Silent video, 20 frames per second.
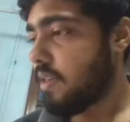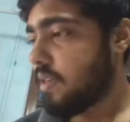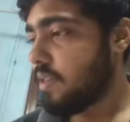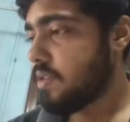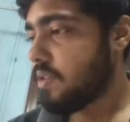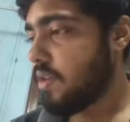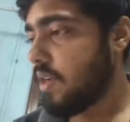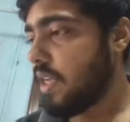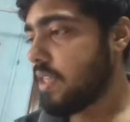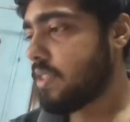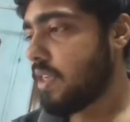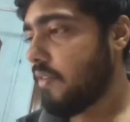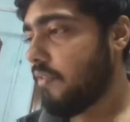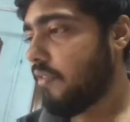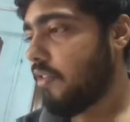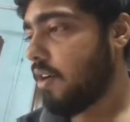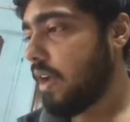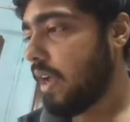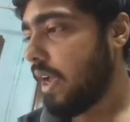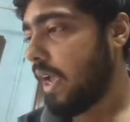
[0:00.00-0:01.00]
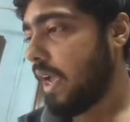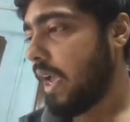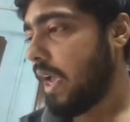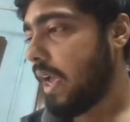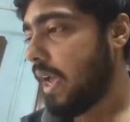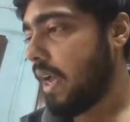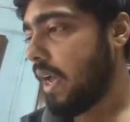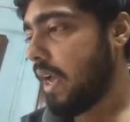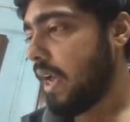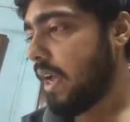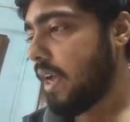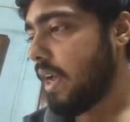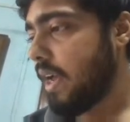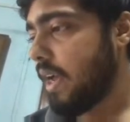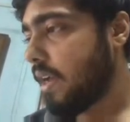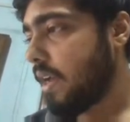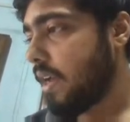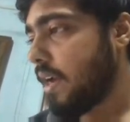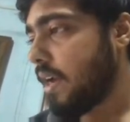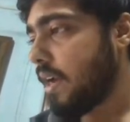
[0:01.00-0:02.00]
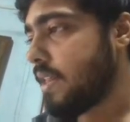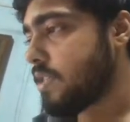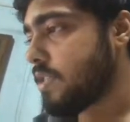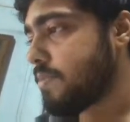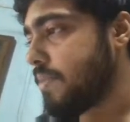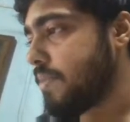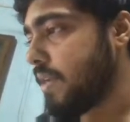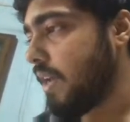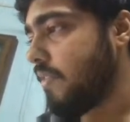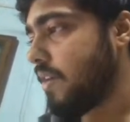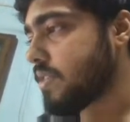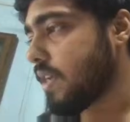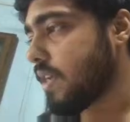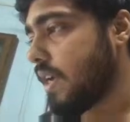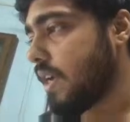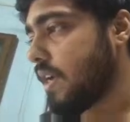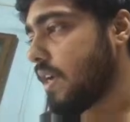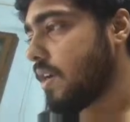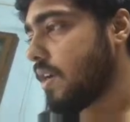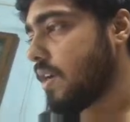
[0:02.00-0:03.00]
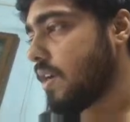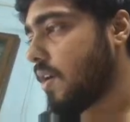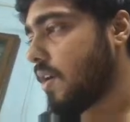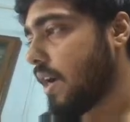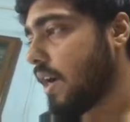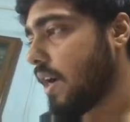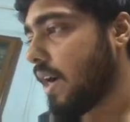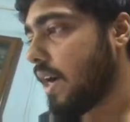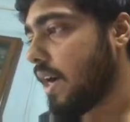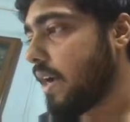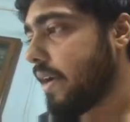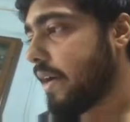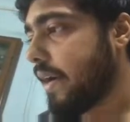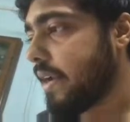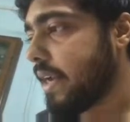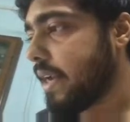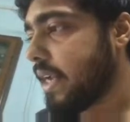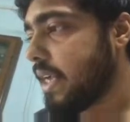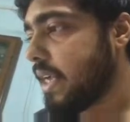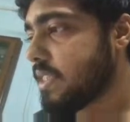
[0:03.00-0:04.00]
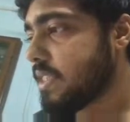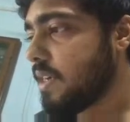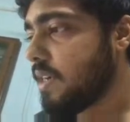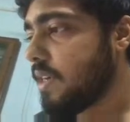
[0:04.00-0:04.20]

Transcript: So let's say for A, in this previous case, I erased it.